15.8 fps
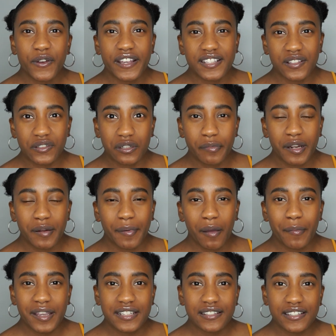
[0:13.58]
guys a little bit
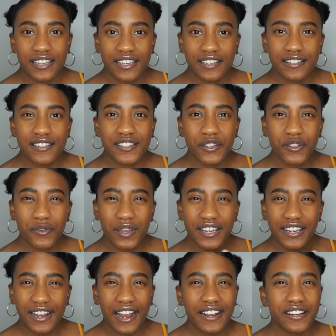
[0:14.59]
about my skin so you
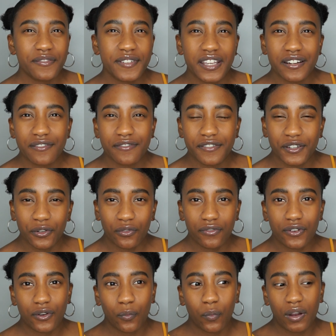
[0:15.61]
can kind of get a feel
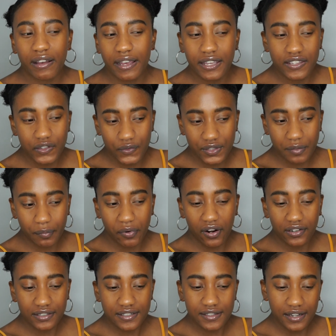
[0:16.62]
for why I use the
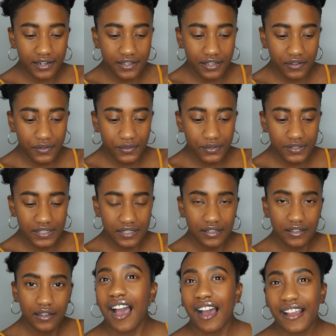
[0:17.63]
products that I use.
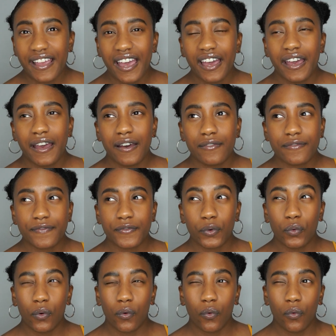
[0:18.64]
I have
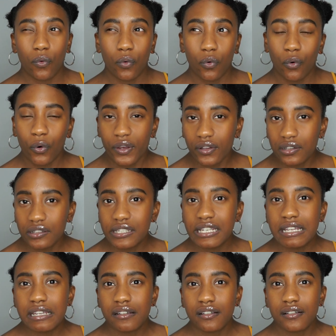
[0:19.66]

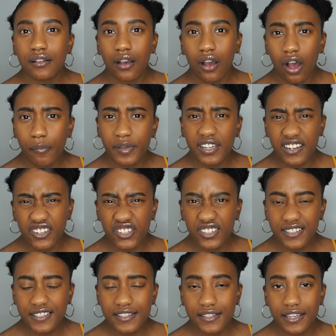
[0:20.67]
oily
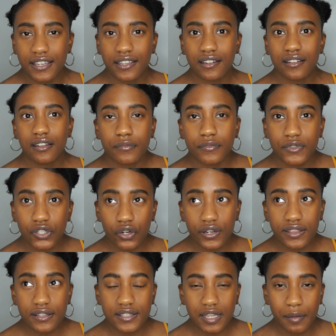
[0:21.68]
combination skin.
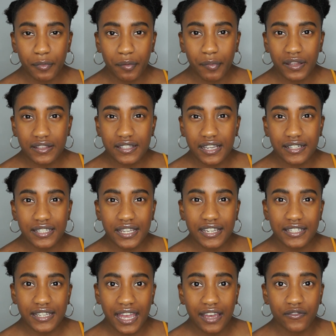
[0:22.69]
During the summer months, I
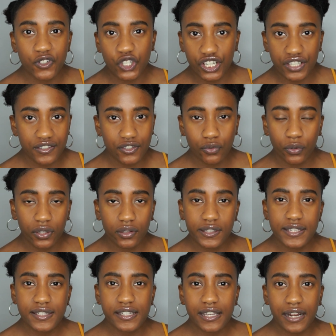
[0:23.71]
tend to have just
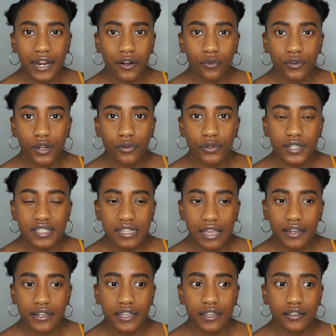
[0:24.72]
oily skin. I don't notice
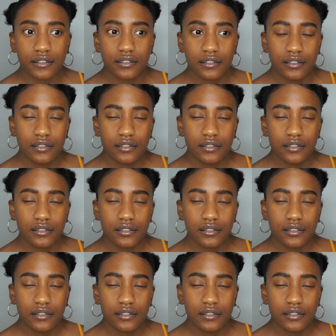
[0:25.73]
any